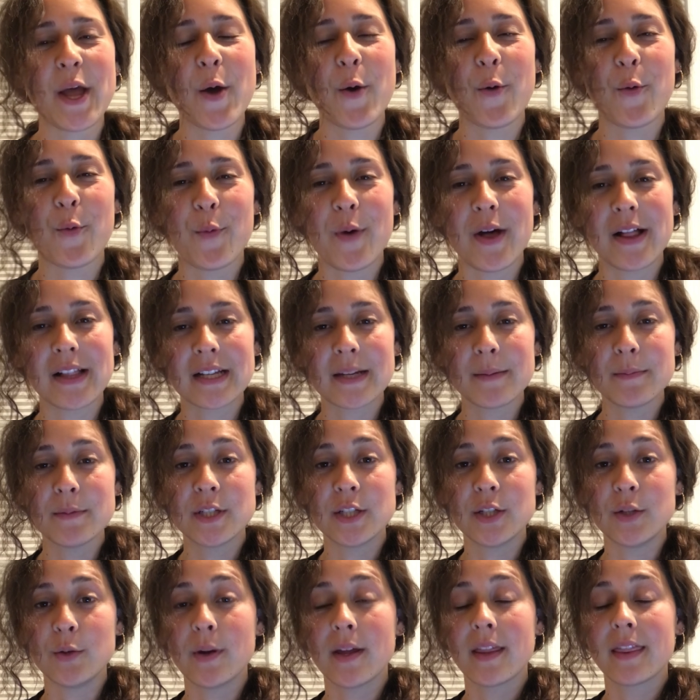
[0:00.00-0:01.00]
Welcome
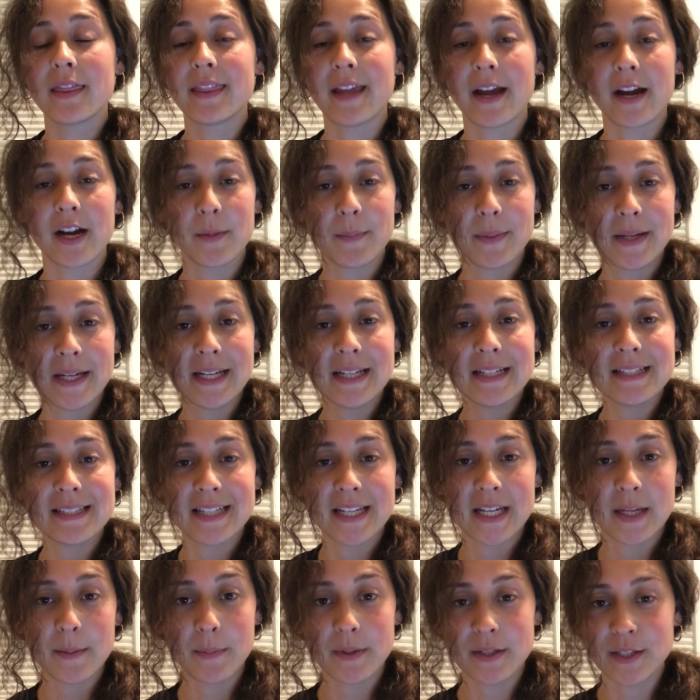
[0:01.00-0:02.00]
to Therapy
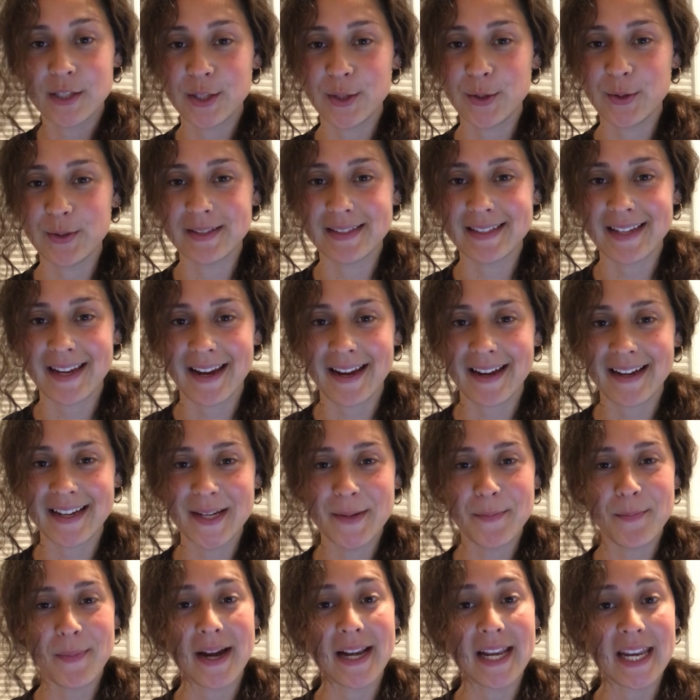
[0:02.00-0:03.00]
Tip Tuesday.
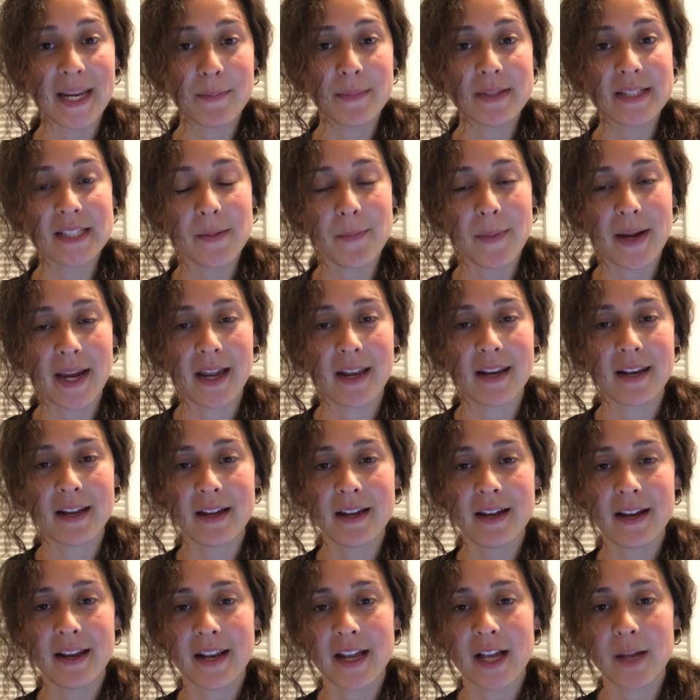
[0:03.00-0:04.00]
My name is Amanda
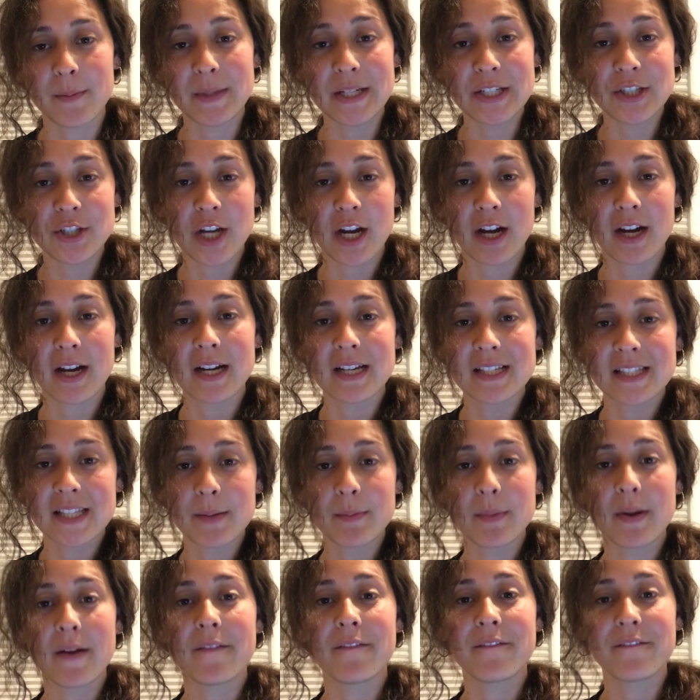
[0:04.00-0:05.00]
and I'll be sharing
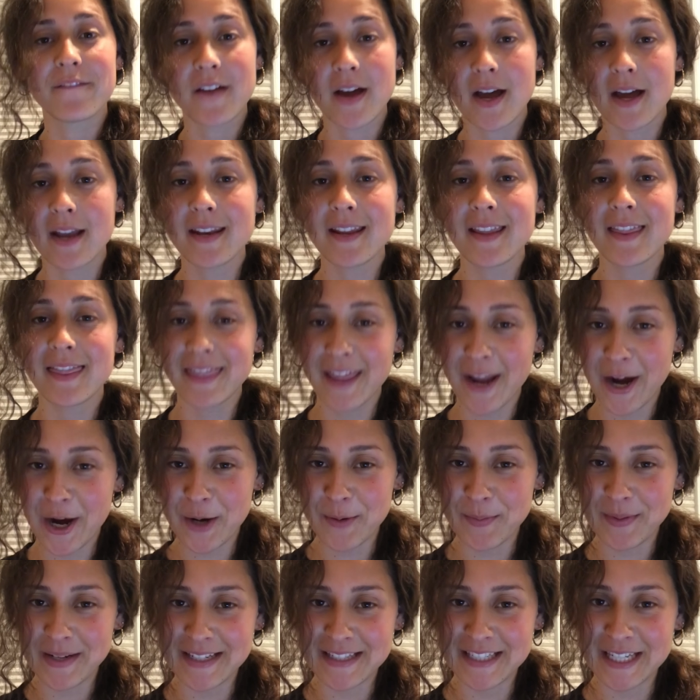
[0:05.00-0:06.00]
some fun
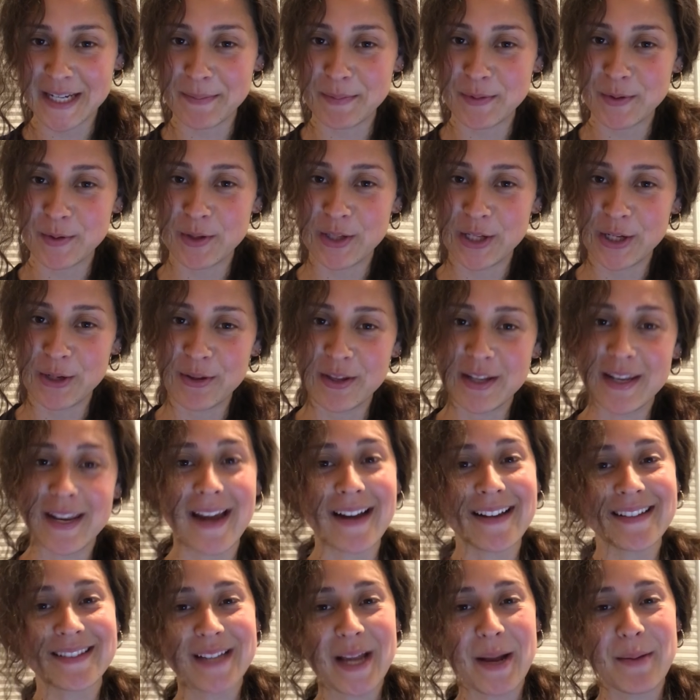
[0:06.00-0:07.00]
therapy tips with you the
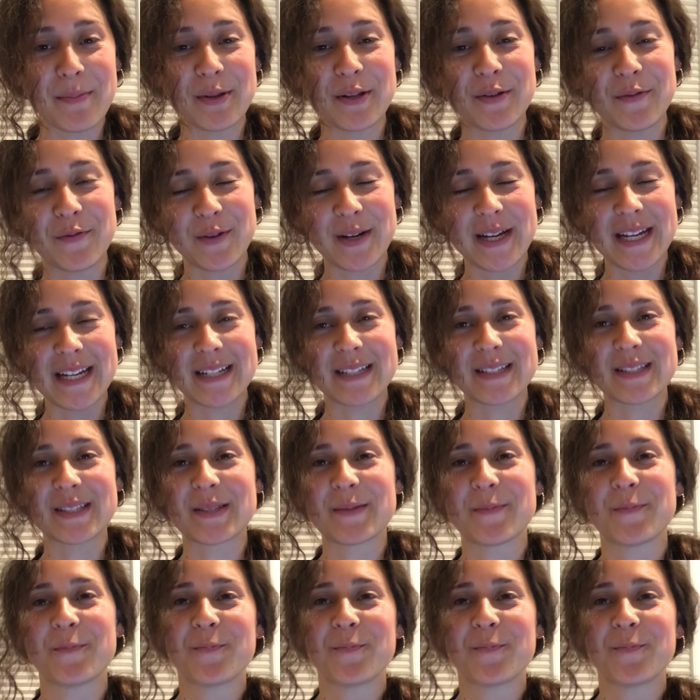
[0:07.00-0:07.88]
next couple of weeks.